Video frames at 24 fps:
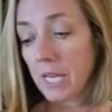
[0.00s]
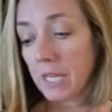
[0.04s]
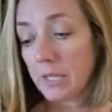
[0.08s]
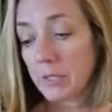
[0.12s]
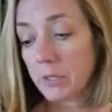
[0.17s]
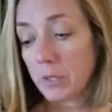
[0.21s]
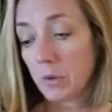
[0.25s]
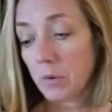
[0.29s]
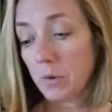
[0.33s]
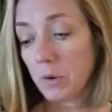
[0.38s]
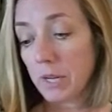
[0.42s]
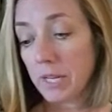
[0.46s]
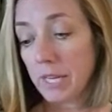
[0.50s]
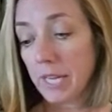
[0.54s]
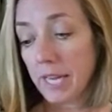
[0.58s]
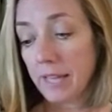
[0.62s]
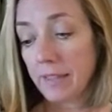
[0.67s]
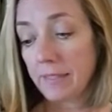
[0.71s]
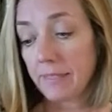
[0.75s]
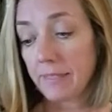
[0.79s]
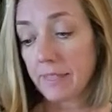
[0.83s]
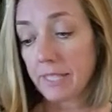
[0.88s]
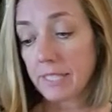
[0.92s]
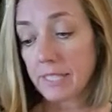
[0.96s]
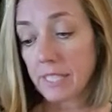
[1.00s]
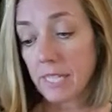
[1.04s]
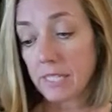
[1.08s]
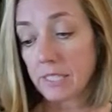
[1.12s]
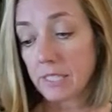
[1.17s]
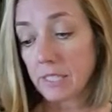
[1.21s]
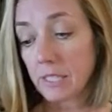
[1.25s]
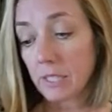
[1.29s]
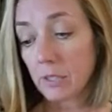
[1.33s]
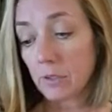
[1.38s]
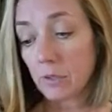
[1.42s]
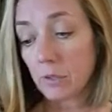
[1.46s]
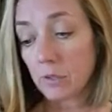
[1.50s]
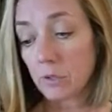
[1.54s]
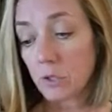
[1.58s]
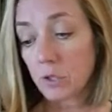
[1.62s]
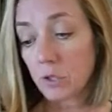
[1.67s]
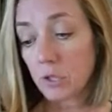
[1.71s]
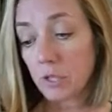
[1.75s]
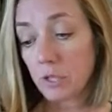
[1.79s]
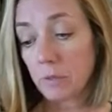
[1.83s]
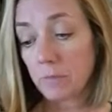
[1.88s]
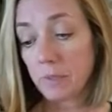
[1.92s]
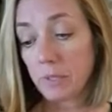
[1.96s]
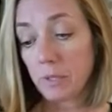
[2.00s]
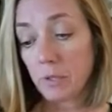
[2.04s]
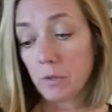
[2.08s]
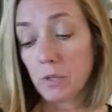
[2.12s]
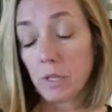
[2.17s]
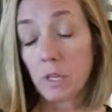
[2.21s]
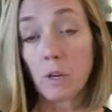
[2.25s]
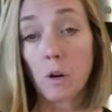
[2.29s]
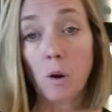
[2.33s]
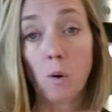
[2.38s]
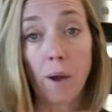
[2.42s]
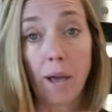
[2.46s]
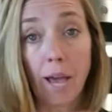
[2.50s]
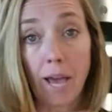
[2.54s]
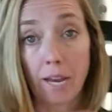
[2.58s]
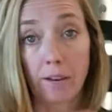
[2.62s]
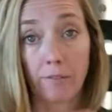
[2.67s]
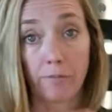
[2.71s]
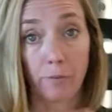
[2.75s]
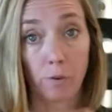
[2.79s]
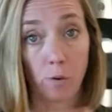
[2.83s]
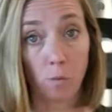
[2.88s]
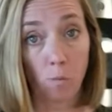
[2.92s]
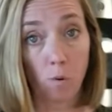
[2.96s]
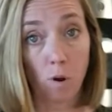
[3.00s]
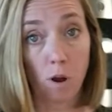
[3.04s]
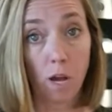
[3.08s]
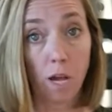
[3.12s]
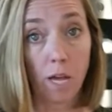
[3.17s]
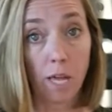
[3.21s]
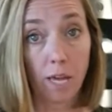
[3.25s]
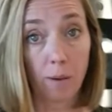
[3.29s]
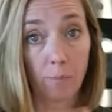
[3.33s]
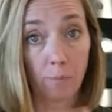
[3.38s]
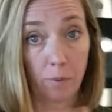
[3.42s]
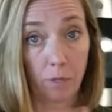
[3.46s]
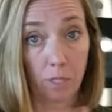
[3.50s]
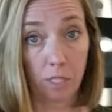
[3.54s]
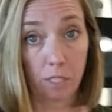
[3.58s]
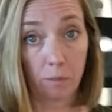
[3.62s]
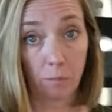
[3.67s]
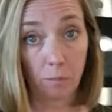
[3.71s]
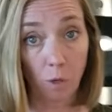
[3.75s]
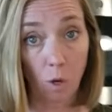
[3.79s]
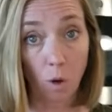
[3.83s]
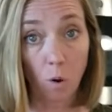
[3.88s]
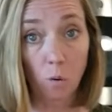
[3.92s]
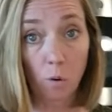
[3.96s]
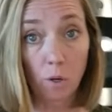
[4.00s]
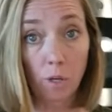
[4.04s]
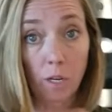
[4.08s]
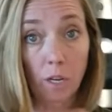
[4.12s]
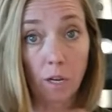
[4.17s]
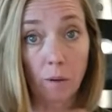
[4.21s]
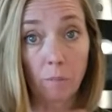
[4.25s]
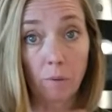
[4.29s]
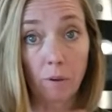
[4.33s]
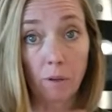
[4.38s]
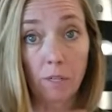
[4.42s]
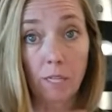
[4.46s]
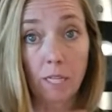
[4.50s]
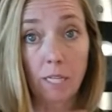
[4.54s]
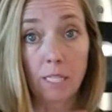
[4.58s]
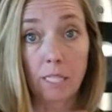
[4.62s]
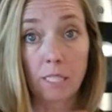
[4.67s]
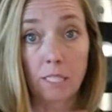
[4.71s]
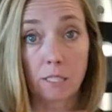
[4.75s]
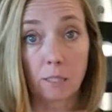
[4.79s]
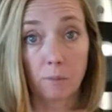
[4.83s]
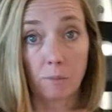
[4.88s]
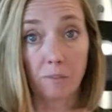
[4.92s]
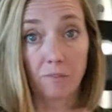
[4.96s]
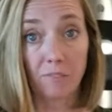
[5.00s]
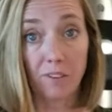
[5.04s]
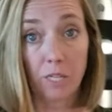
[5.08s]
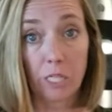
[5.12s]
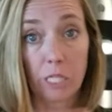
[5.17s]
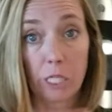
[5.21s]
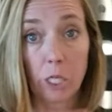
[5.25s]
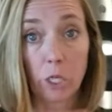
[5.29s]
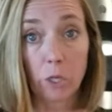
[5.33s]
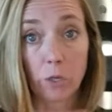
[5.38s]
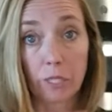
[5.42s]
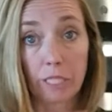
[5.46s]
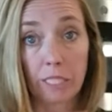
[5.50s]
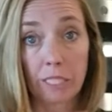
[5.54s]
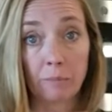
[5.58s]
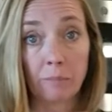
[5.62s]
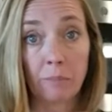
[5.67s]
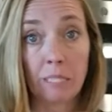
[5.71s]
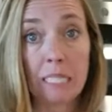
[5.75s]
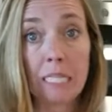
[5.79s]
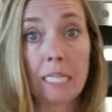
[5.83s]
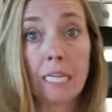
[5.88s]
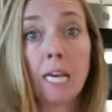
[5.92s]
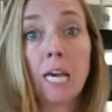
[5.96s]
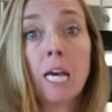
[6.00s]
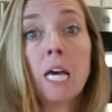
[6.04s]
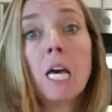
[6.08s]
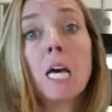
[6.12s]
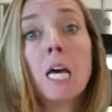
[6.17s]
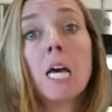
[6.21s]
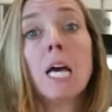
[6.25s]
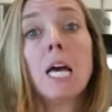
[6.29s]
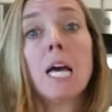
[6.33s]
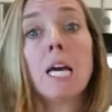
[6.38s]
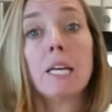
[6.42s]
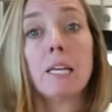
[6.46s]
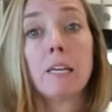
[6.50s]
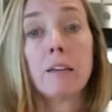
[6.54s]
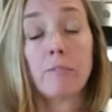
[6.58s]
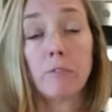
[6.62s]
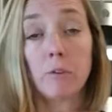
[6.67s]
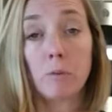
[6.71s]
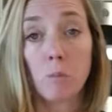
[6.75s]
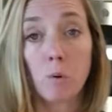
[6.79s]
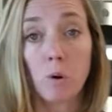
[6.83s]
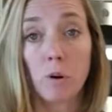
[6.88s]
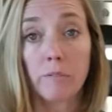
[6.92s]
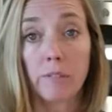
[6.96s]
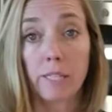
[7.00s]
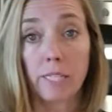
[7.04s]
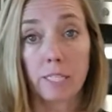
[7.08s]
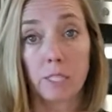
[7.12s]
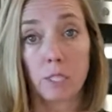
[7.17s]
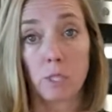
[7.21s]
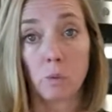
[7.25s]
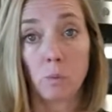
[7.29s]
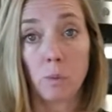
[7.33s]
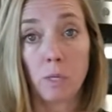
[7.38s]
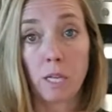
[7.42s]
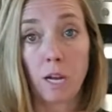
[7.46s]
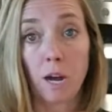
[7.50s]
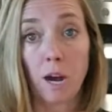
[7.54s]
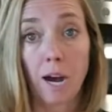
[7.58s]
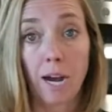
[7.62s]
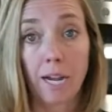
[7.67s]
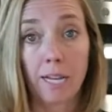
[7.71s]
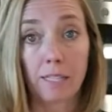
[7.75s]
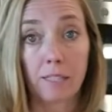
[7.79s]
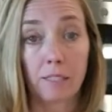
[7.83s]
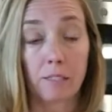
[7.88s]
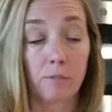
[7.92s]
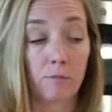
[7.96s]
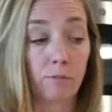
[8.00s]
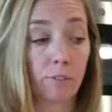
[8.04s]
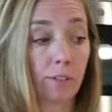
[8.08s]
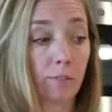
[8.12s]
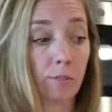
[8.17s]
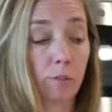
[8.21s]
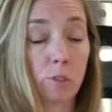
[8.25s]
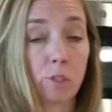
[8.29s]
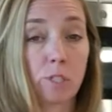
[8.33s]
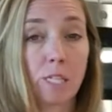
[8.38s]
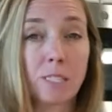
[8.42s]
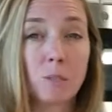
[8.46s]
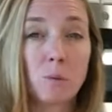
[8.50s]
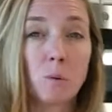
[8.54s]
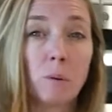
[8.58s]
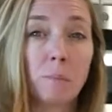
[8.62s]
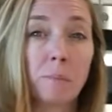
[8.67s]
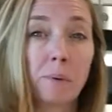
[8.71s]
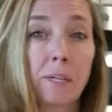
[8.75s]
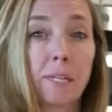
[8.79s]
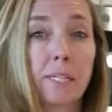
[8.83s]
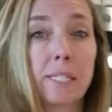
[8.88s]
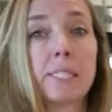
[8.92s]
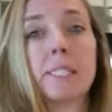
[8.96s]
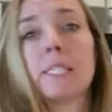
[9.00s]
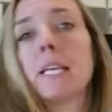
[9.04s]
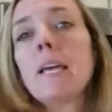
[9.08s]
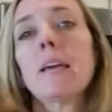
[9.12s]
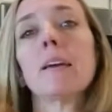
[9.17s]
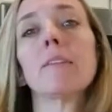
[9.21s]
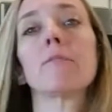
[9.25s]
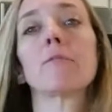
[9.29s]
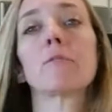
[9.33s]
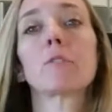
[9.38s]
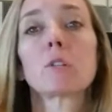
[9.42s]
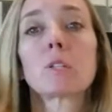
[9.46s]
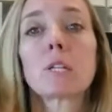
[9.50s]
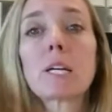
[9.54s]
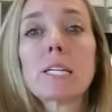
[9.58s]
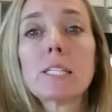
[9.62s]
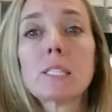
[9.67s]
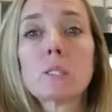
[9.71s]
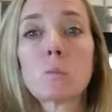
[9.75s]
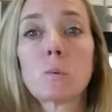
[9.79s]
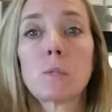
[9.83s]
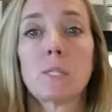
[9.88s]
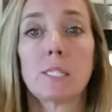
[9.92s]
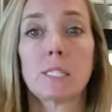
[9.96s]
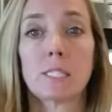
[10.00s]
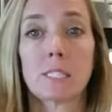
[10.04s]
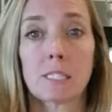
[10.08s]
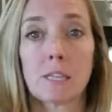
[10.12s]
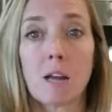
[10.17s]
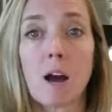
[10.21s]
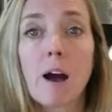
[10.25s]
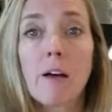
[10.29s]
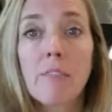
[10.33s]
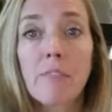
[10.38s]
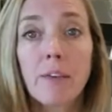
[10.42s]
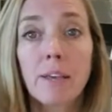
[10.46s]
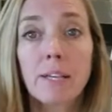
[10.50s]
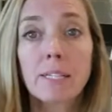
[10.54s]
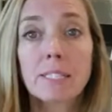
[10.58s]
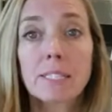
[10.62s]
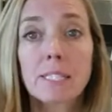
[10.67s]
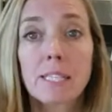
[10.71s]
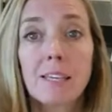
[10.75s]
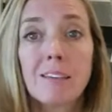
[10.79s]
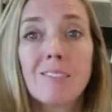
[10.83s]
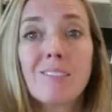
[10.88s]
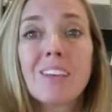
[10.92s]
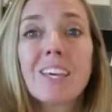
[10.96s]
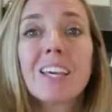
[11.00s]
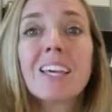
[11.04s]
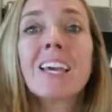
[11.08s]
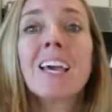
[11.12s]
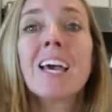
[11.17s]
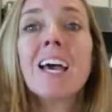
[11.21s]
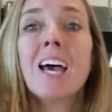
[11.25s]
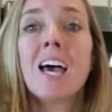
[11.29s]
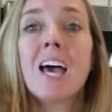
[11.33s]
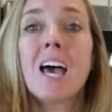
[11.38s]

So again, this has 0 sugar, but you can go ahead if you want and put some coconut milk in. That's going to be very creamy and give you more of like a sweet island flavor. So that's what I'm going to save for nights when it's not Thanksgiving.